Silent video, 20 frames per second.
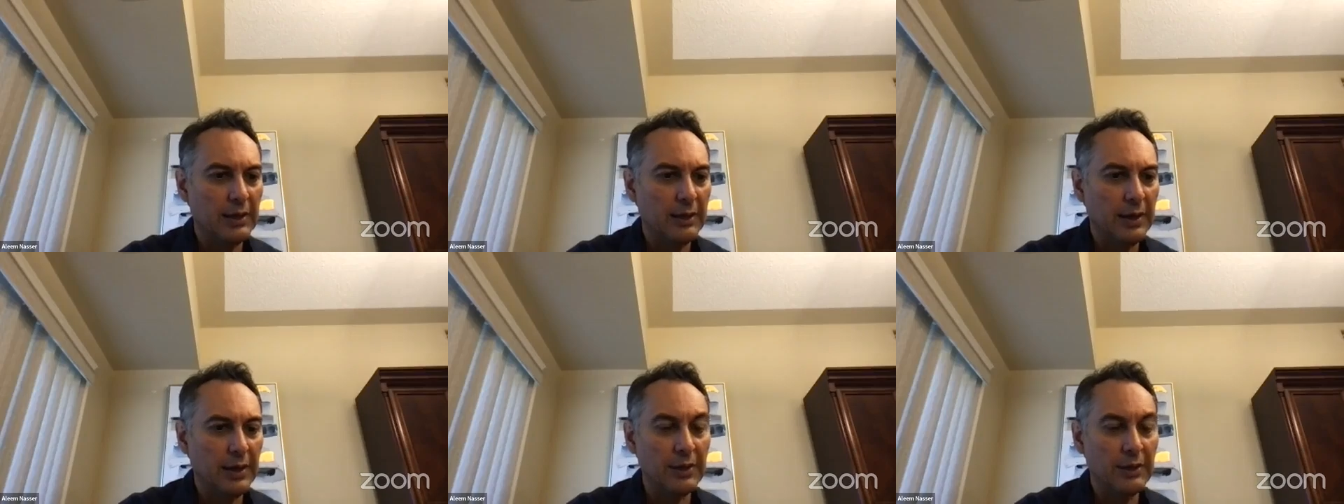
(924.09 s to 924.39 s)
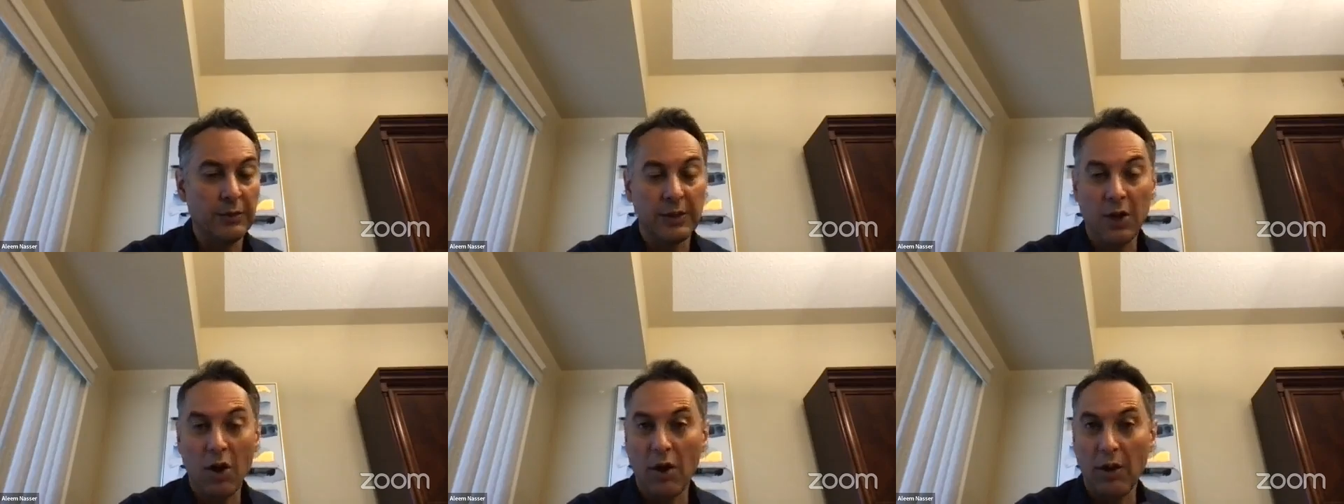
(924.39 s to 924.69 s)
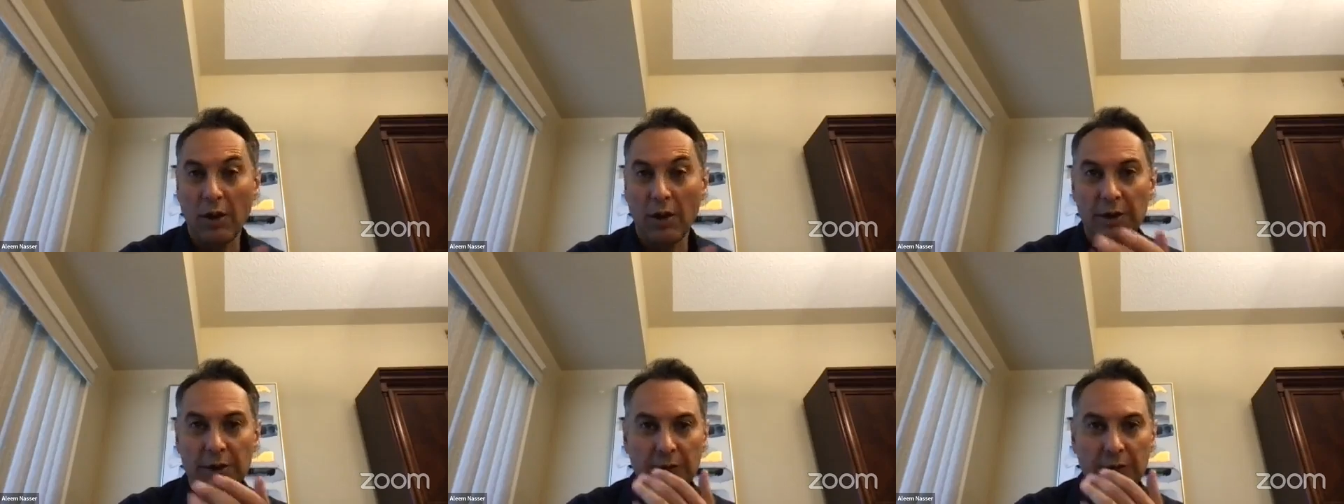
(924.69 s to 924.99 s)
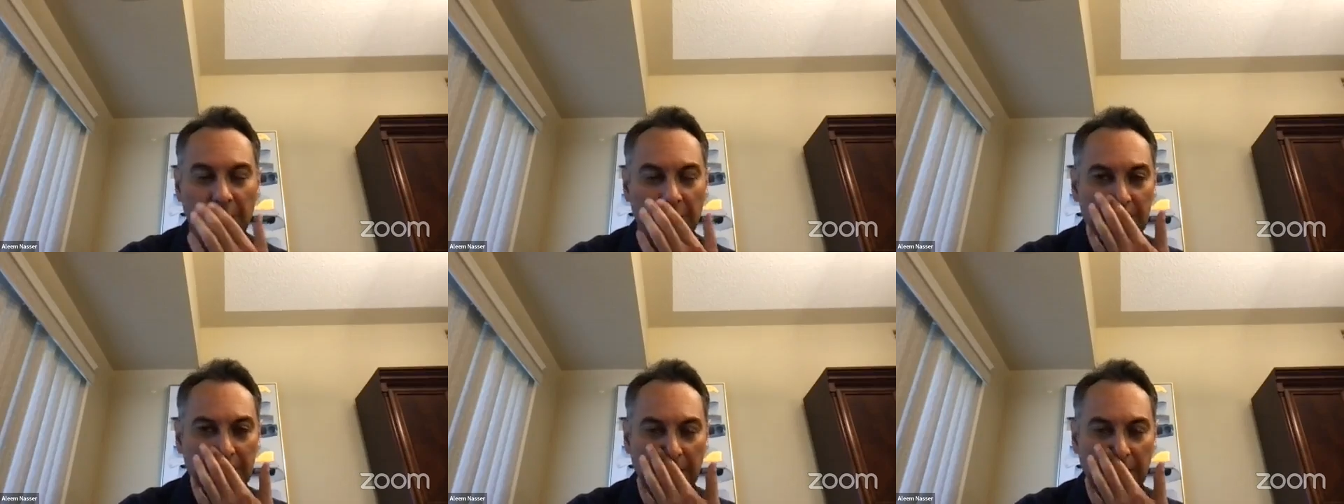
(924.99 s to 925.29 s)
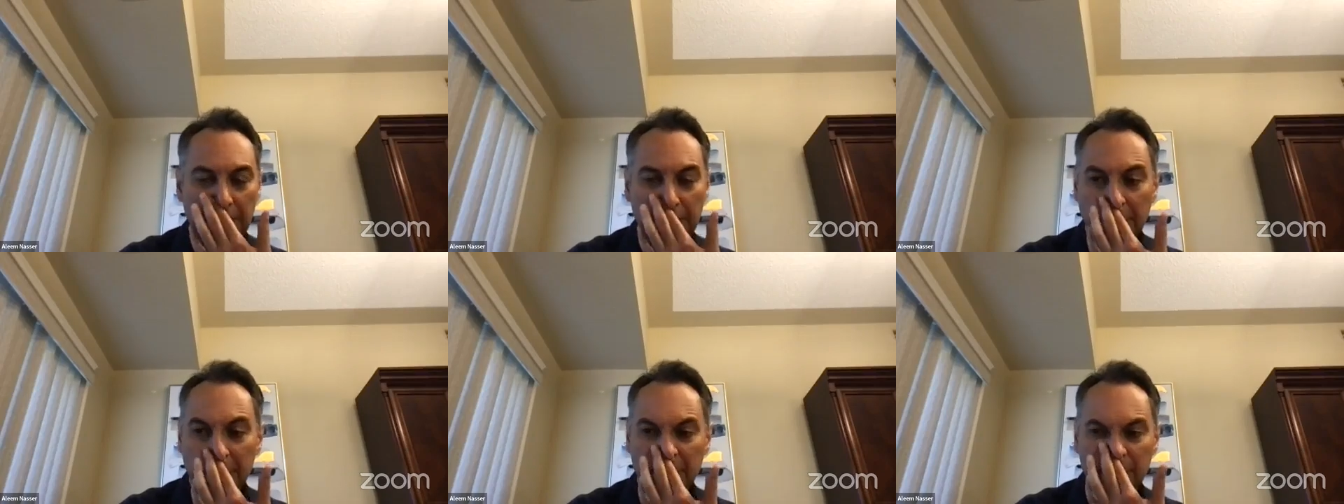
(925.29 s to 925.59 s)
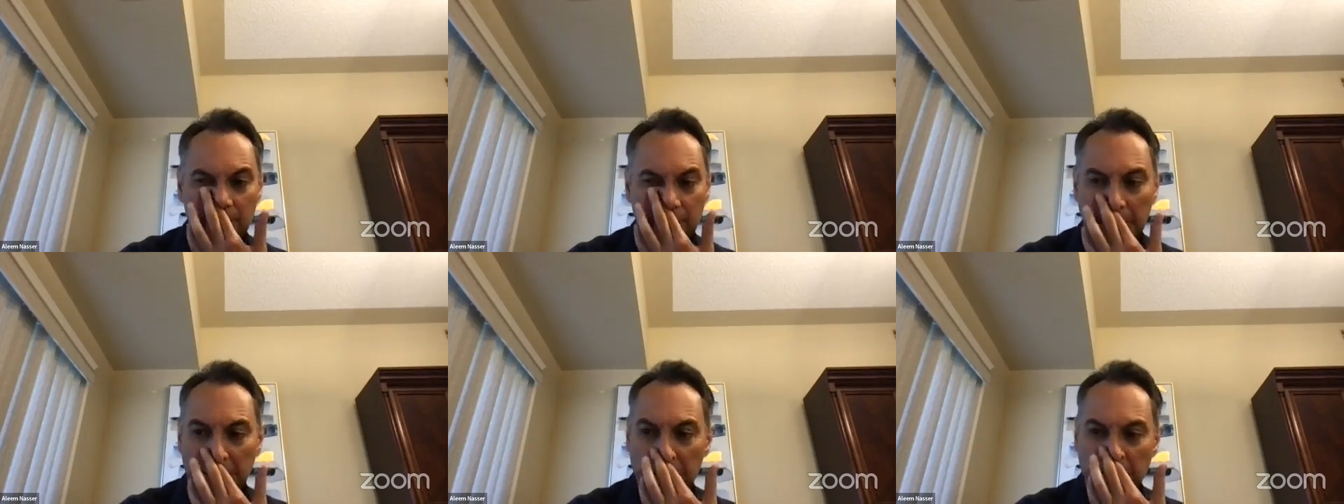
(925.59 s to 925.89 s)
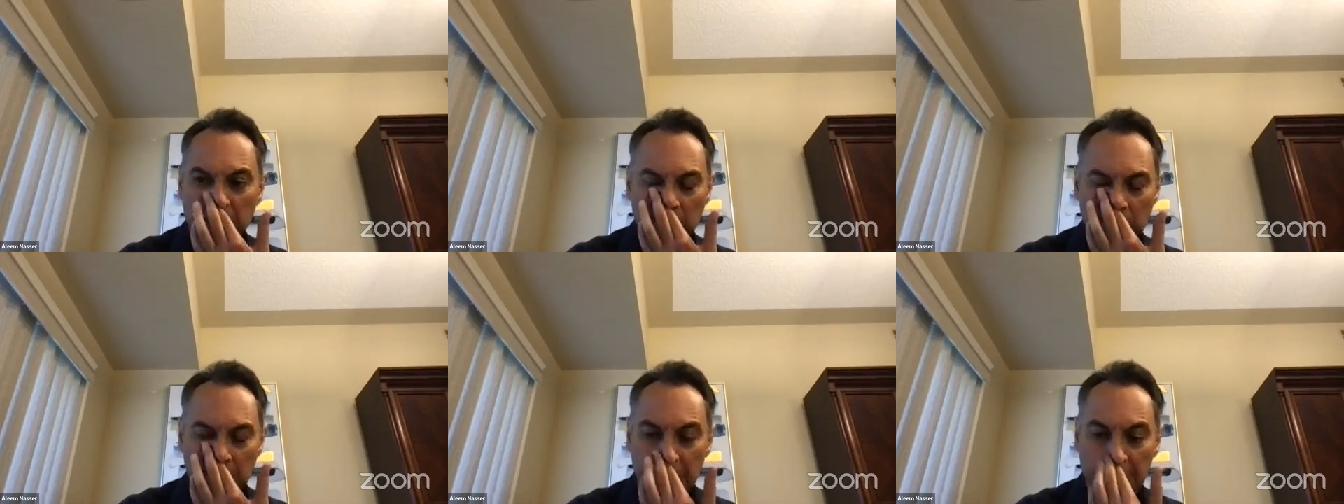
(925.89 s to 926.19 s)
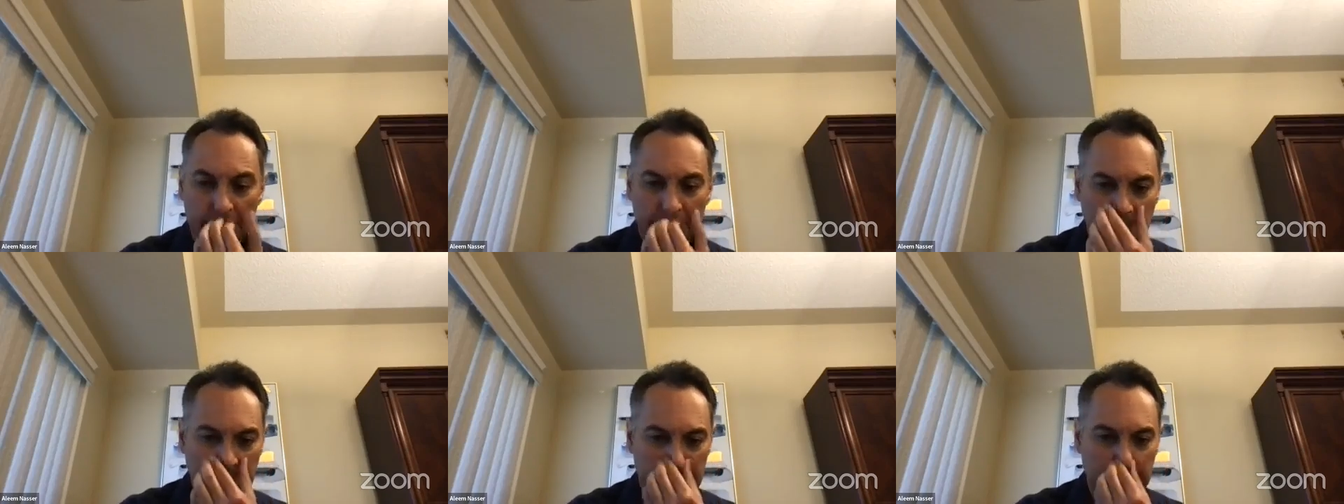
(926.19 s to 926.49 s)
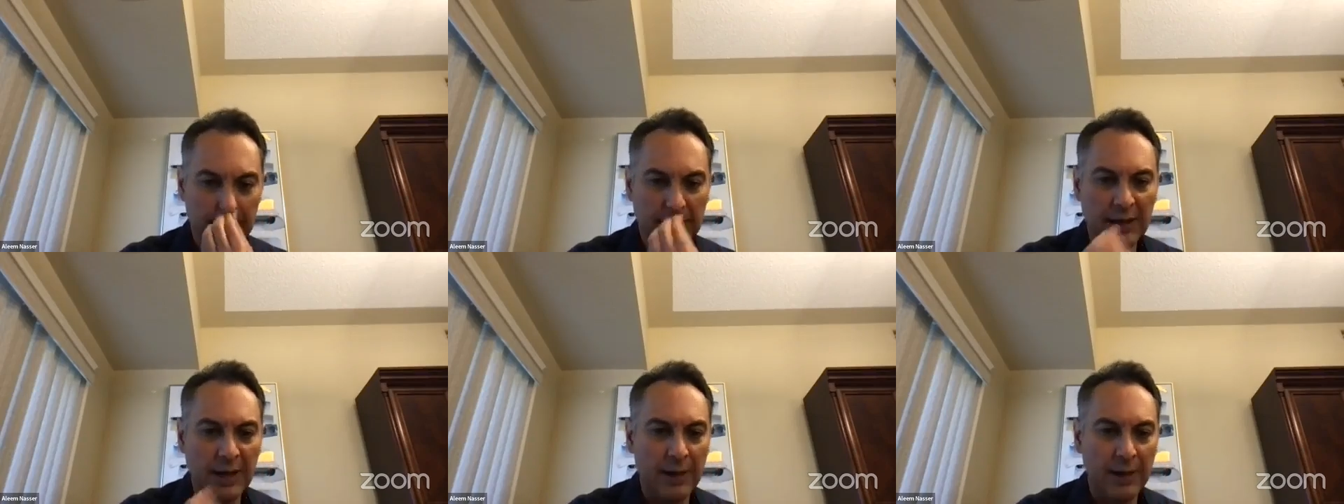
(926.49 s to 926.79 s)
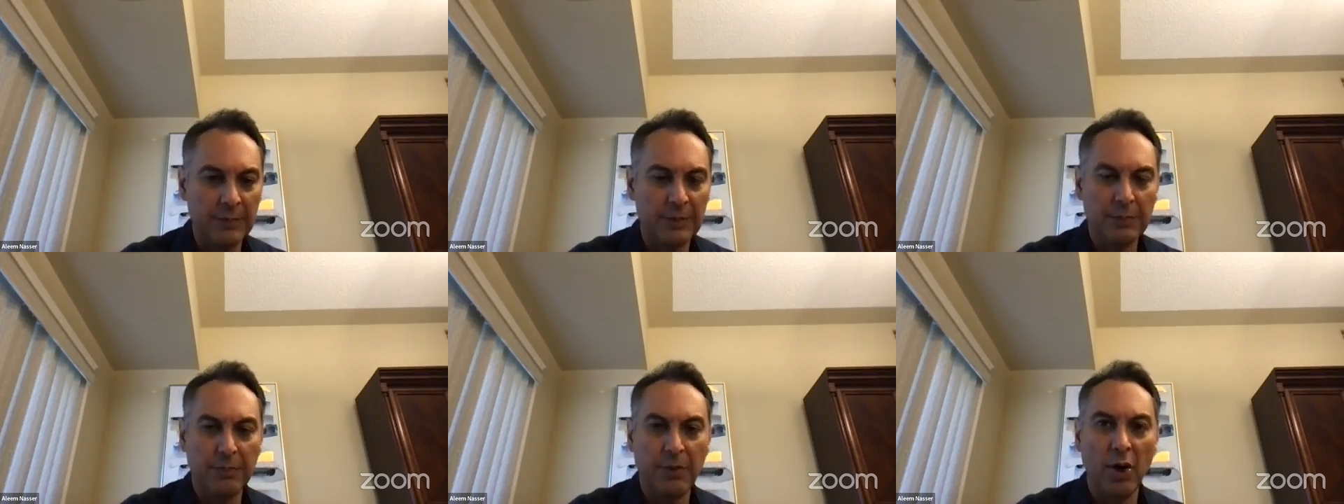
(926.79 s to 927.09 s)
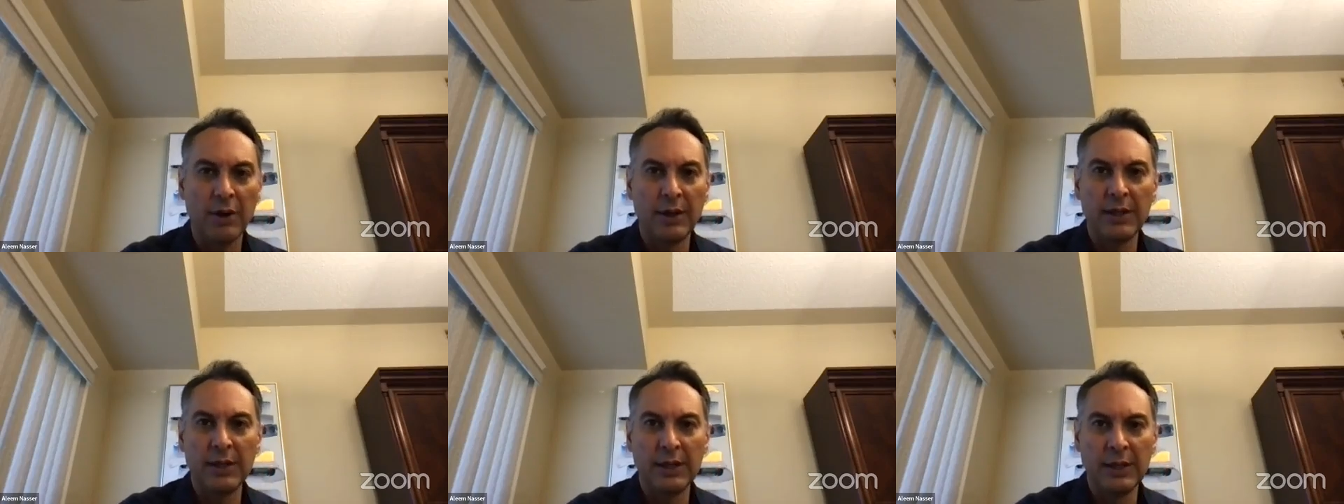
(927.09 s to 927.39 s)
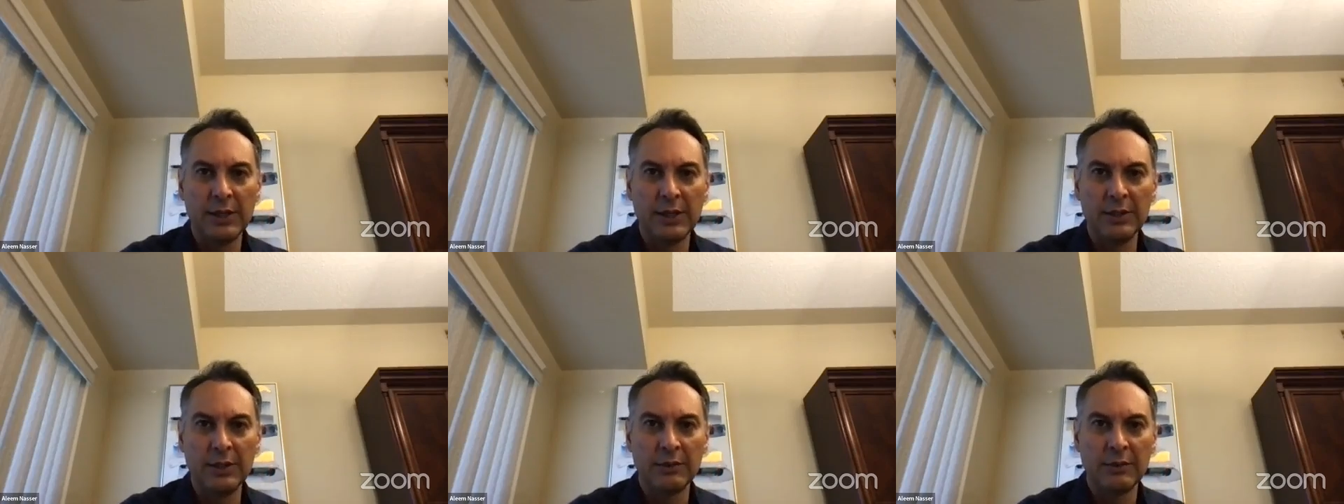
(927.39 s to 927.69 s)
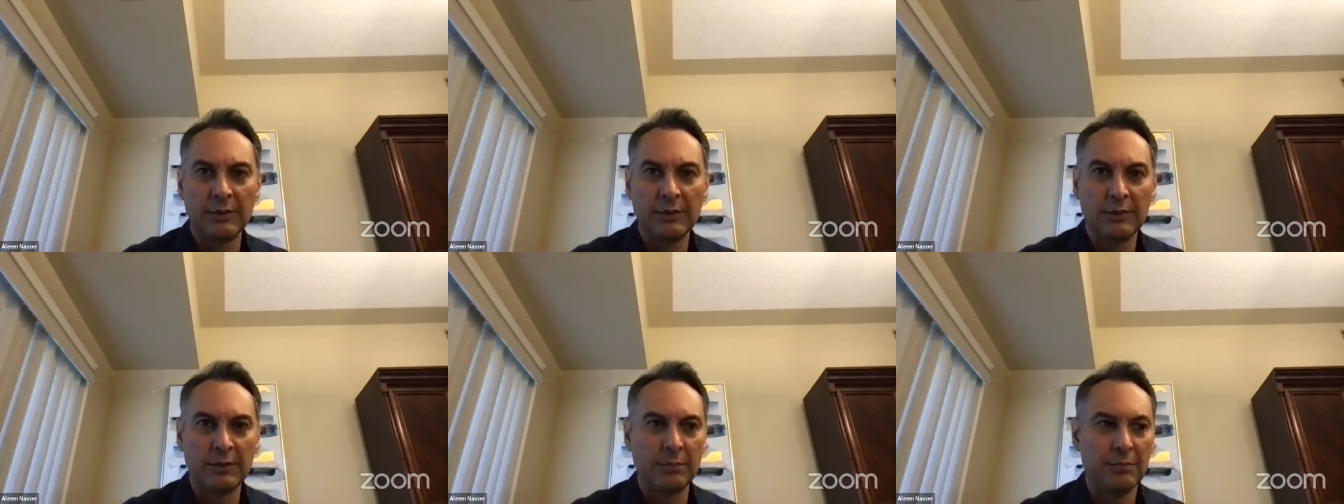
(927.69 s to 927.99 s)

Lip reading: I know in college, for example, it's the time to party, and